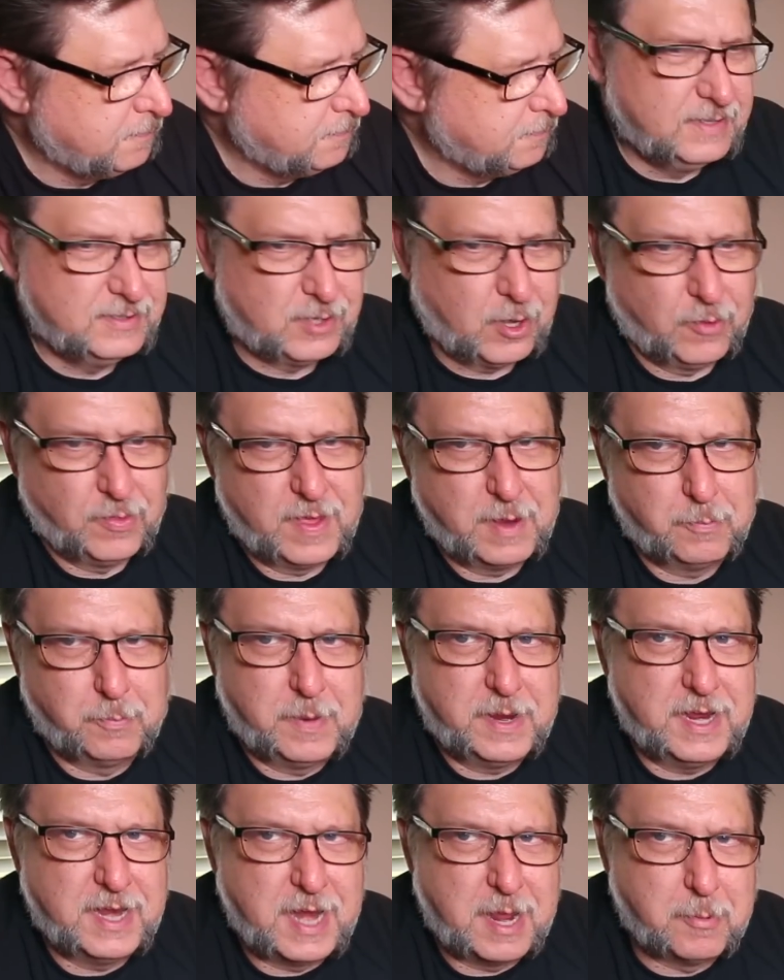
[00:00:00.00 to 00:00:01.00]
So I think
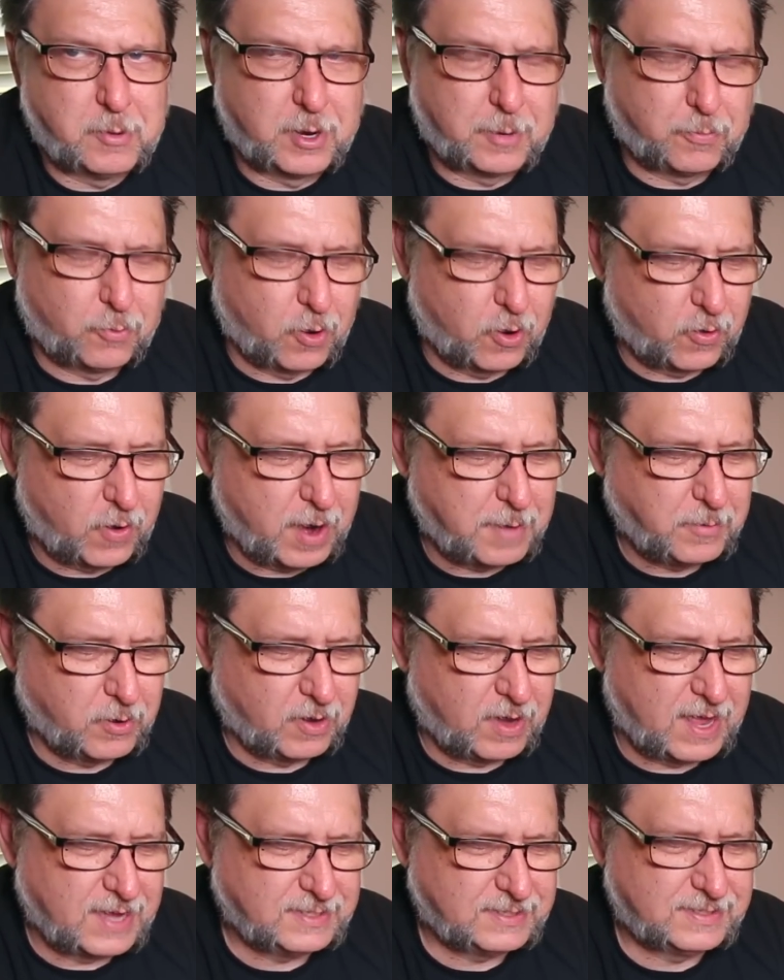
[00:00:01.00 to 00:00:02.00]
being able to program your
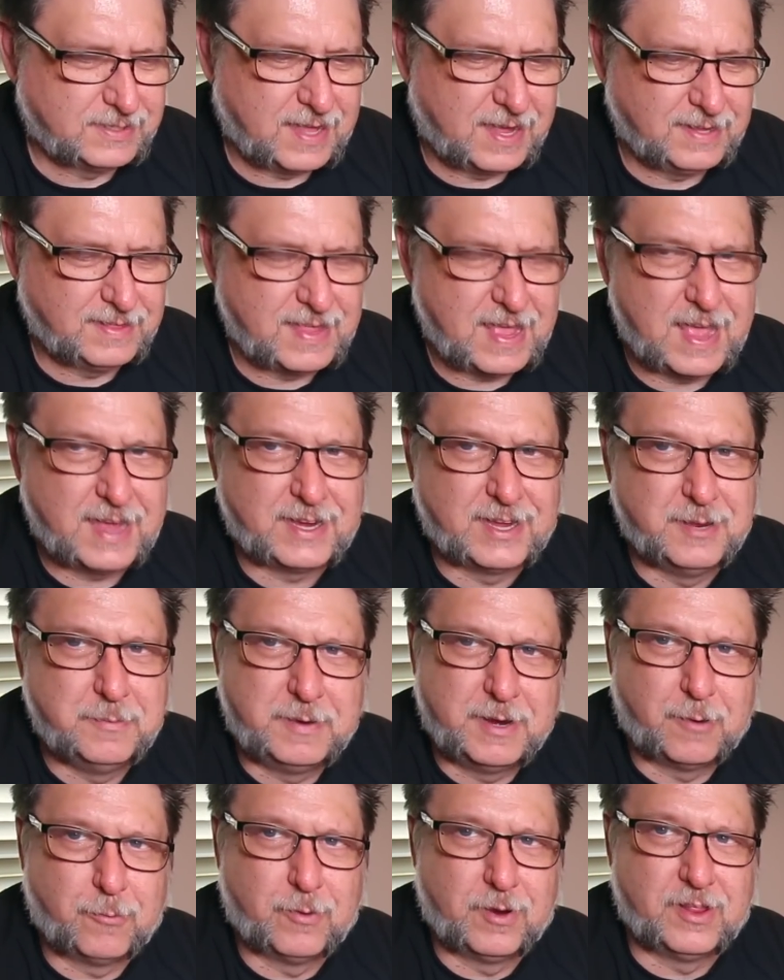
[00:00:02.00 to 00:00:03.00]
lights like that could
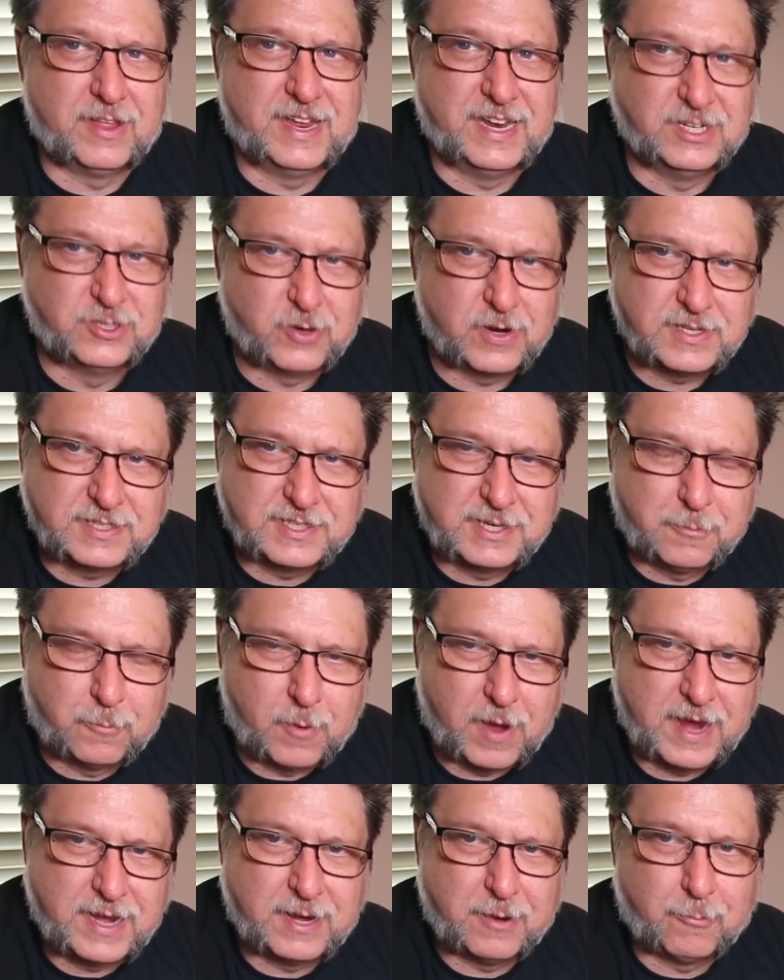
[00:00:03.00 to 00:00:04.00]
be a real interesting
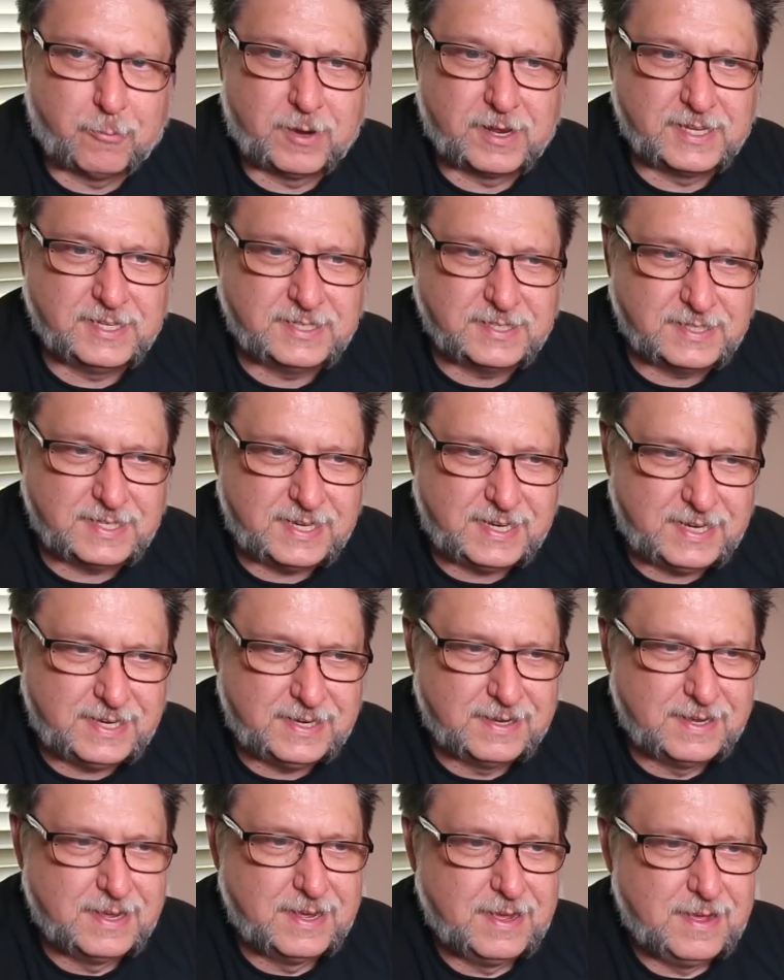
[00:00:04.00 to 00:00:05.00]
way to really
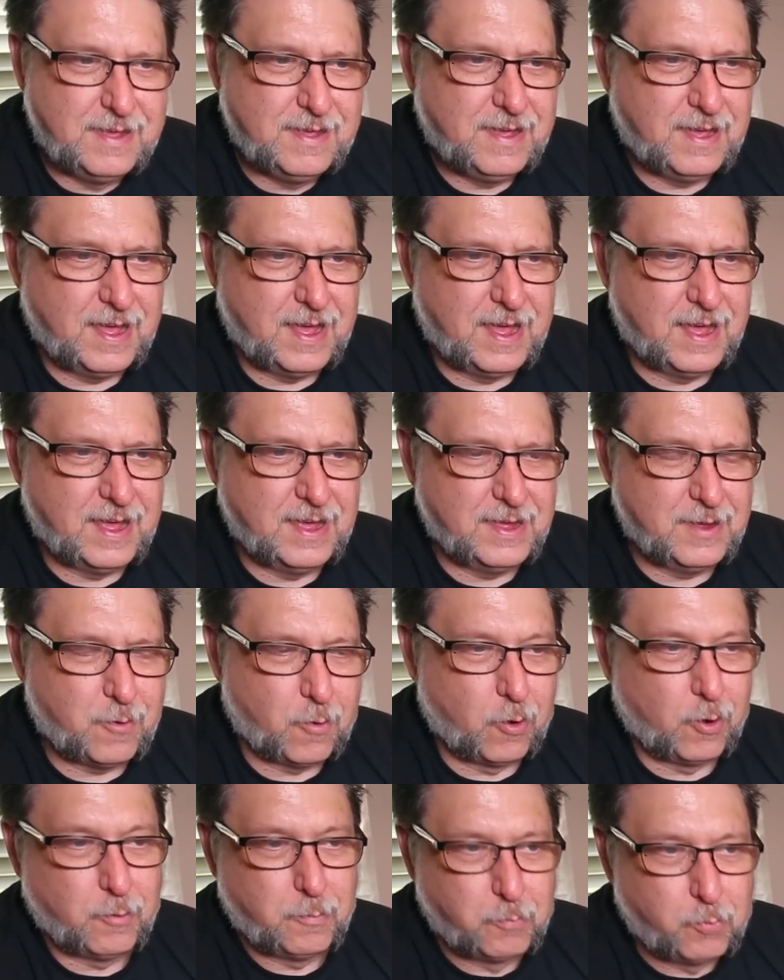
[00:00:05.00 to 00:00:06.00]
see
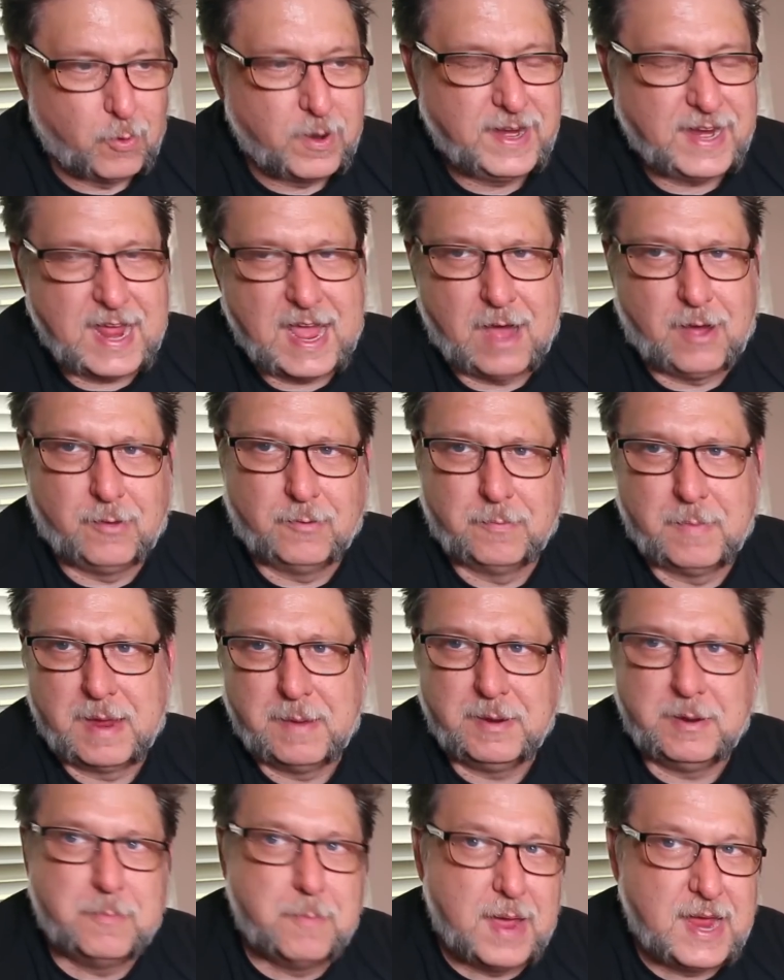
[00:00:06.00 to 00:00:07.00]
or bring out
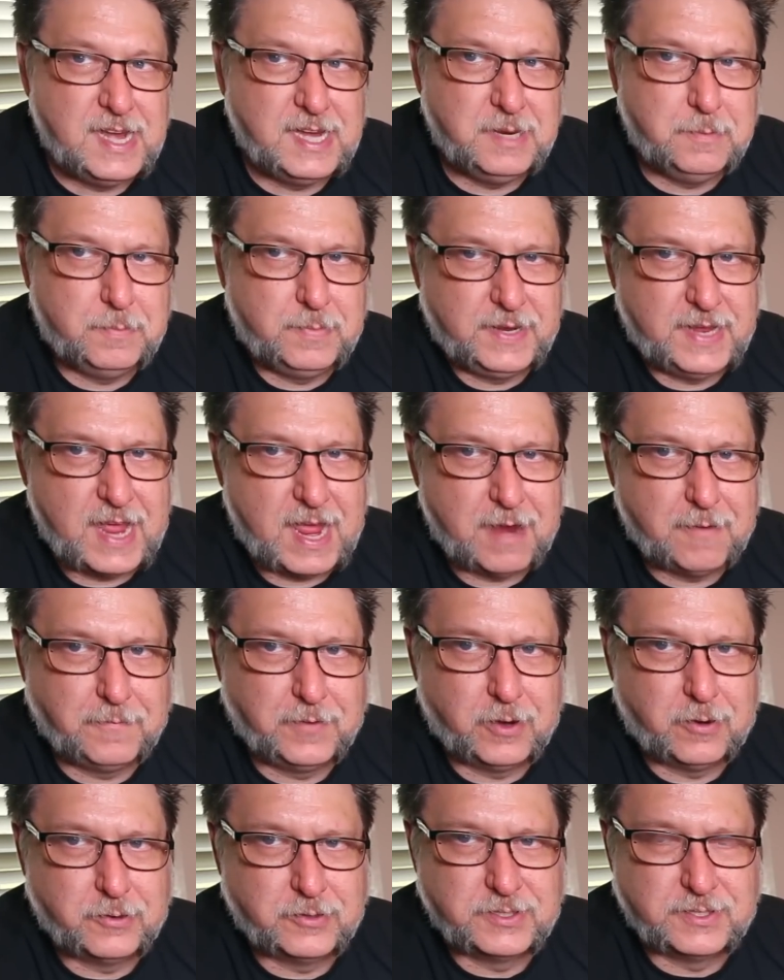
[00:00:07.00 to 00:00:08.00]
maybe mating
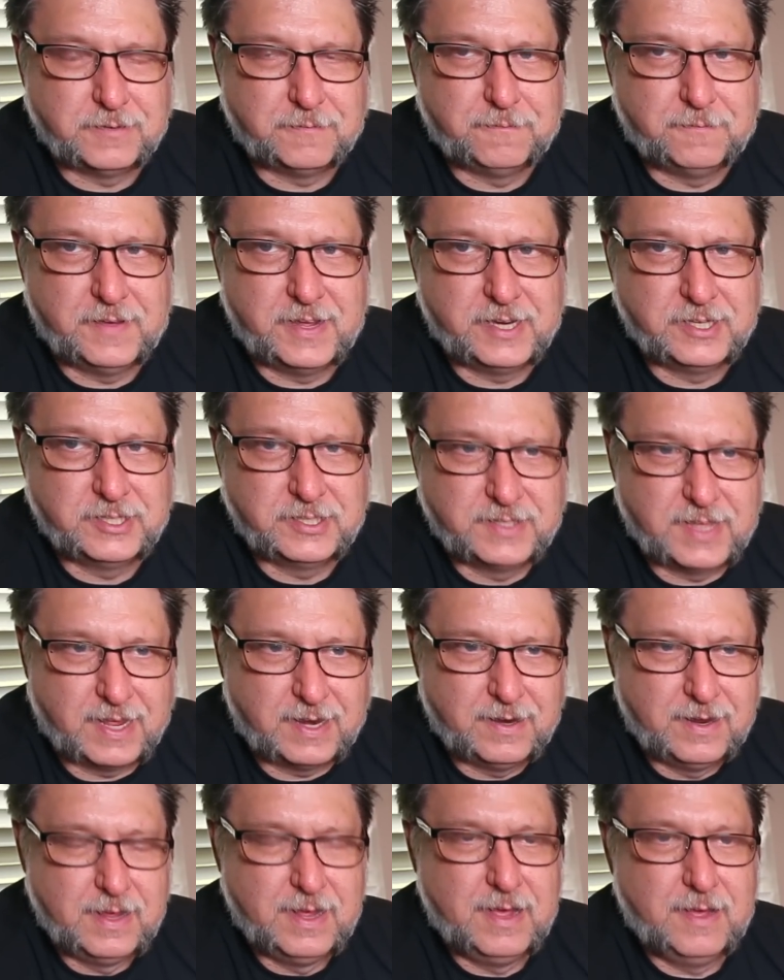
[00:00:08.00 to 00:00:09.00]
behaviors in fish that